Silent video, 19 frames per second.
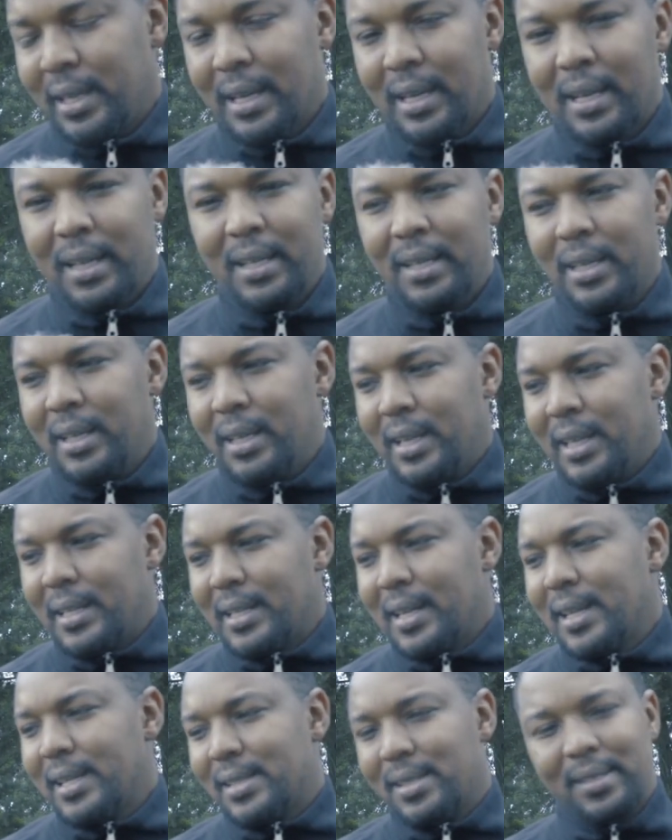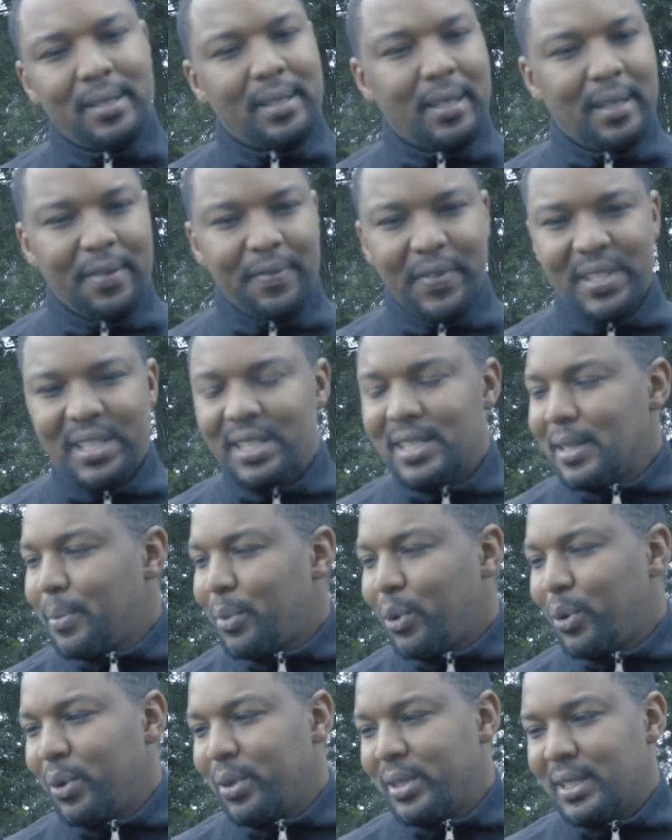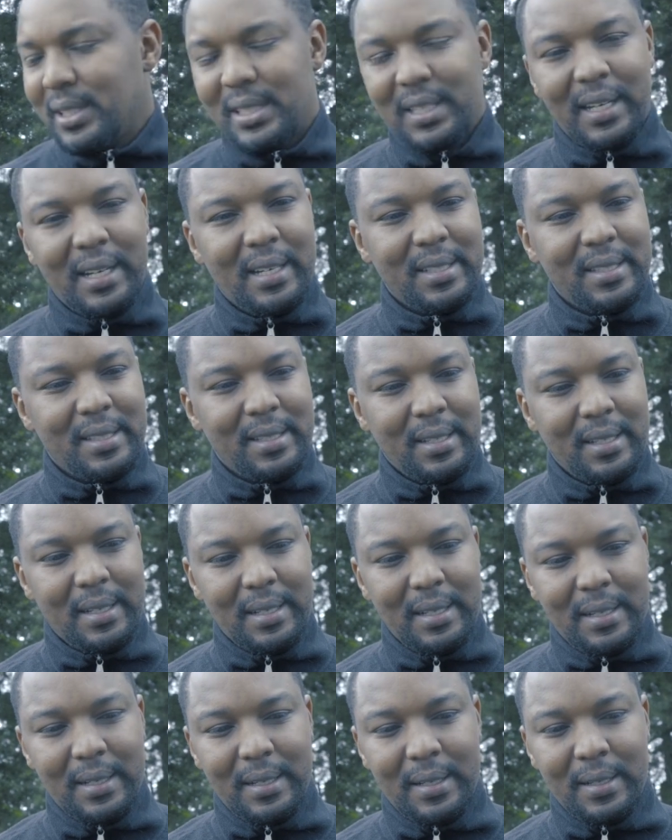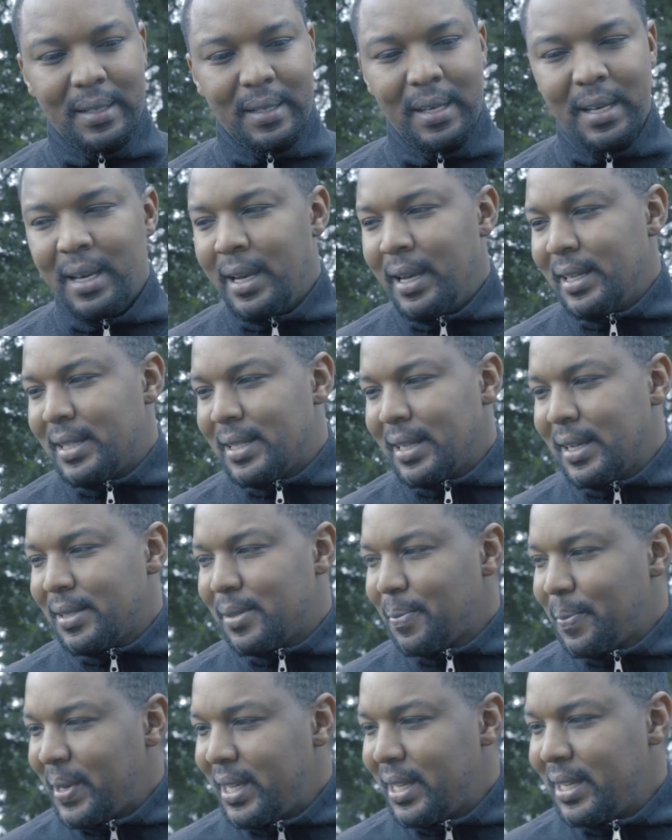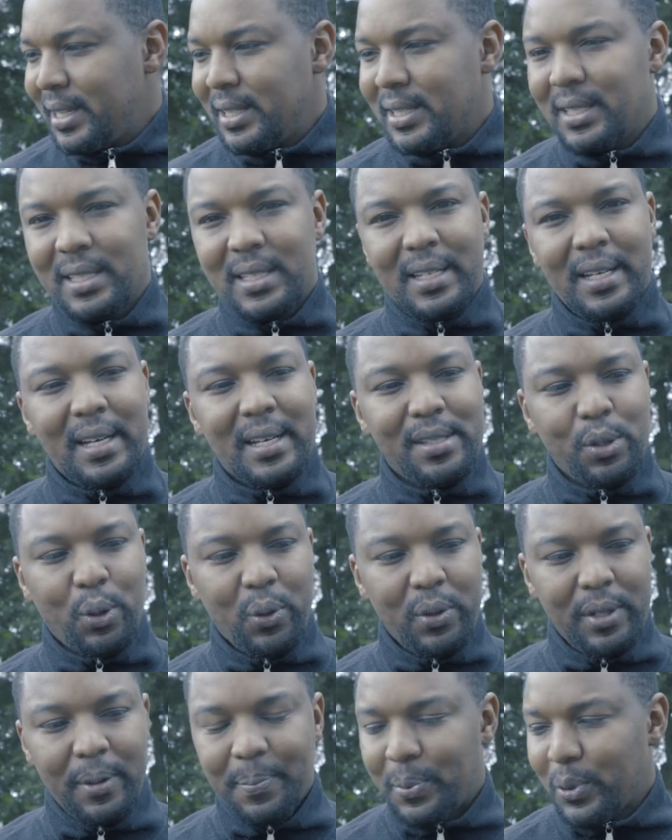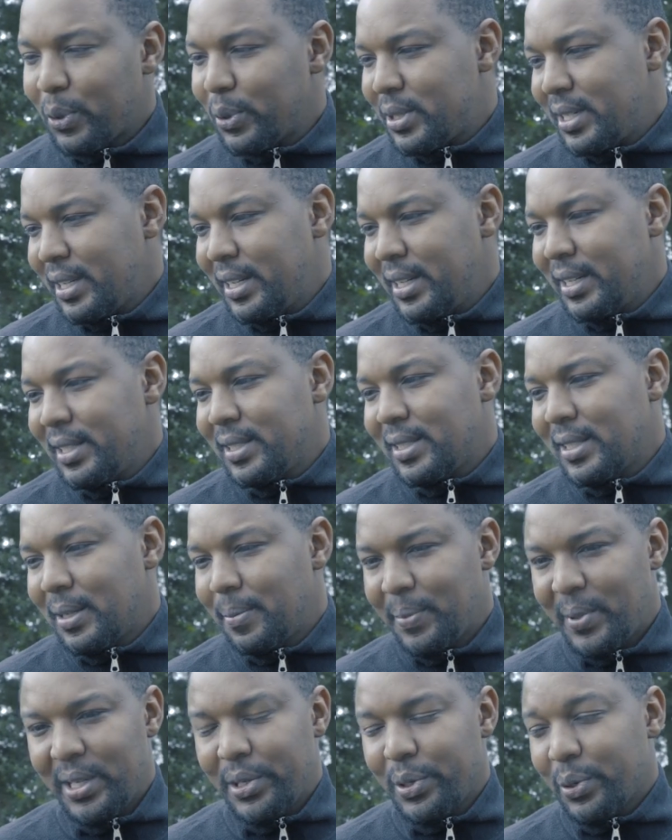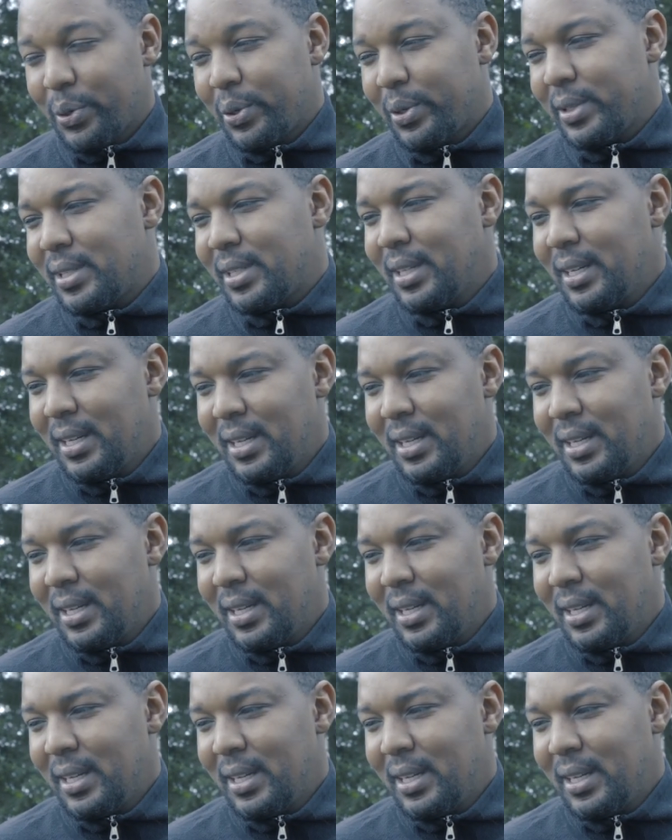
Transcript: Yeah, it has vegetables, it has meat, it has all the proteins and minerals.